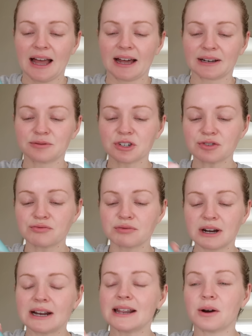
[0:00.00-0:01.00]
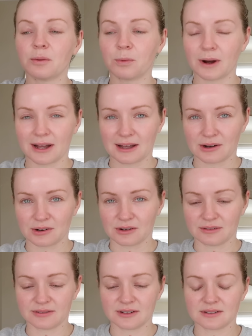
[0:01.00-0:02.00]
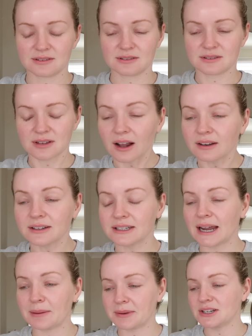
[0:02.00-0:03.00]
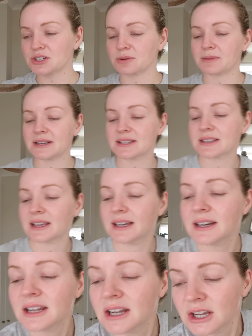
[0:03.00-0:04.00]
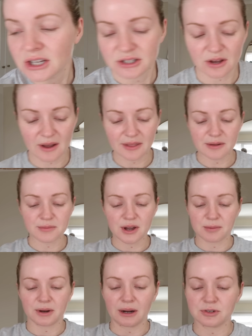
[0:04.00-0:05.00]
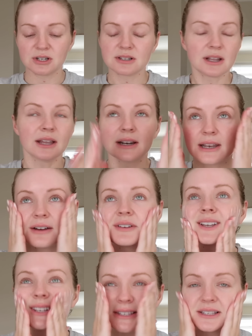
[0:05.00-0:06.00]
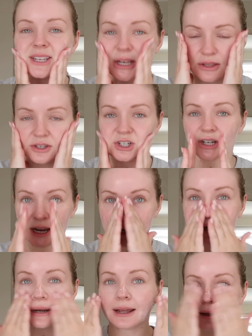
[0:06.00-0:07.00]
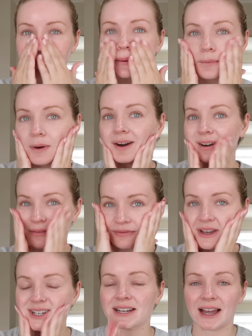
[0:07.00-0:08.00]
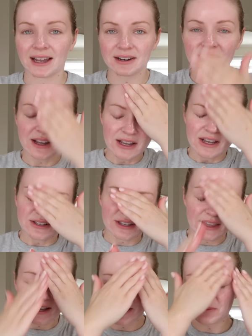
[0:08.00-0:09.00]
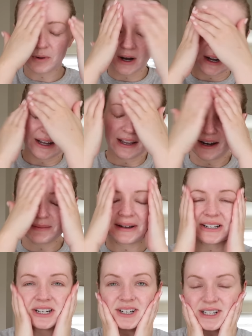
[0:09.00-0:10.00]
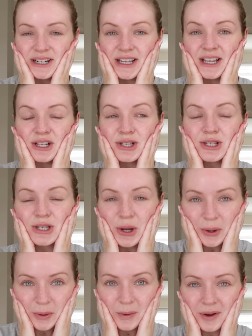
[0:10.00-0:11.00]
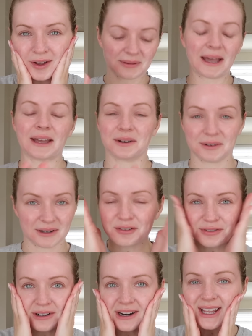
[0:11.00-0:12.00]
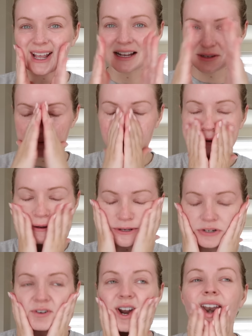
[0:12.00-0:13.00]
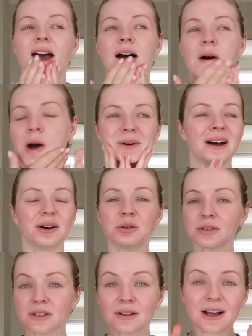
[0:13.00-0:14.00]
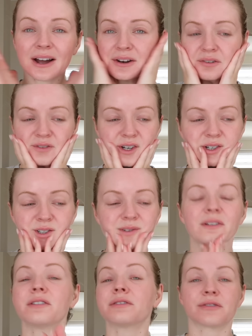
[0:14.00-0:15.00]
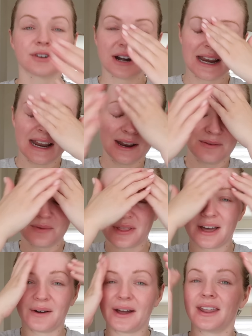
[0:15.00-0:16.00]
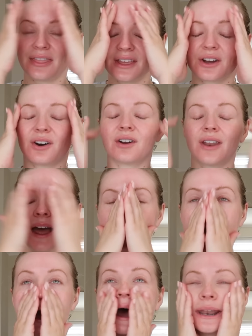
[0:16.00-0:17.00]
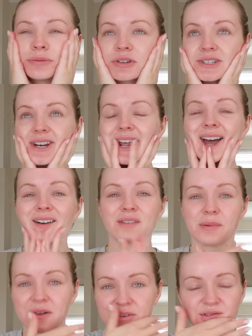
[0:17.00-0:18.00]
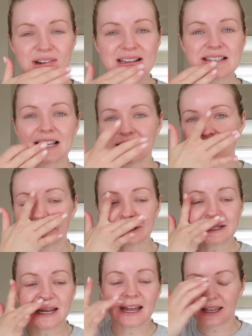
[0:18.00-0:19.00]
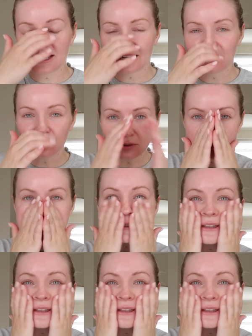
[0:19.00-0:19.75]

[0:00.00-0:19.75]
and I'm just really aware of sun damage on my skin. So at the moment I'm just like loving sitting in the shade and wearing fake tan, so that is why I'm actually just looking so pale. I feel like Casper the Ghost right now, but also I kind of feel free without anything on, and I'm just gonna have a bit of a reset day today. And normally